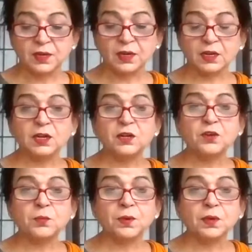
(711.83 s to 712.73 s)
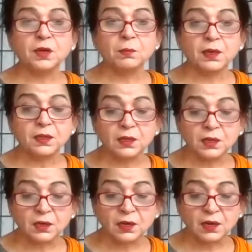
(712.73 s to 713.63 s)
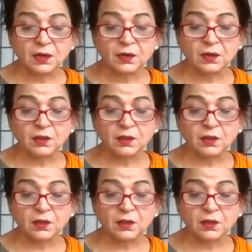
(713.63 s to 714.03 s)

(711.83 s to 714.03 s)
and interpreted by the intellect.